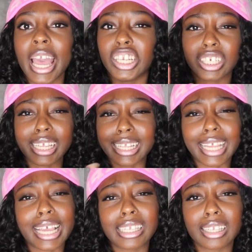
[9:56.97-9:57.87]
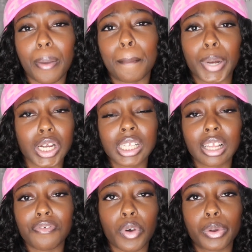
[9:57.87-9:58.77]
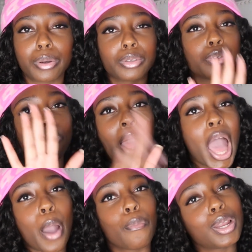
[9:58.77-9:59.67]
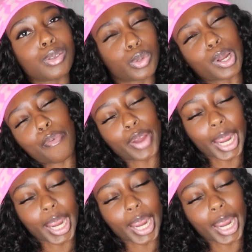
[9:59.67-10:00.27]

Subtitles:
it just like takes a burst of photos. We don't do that right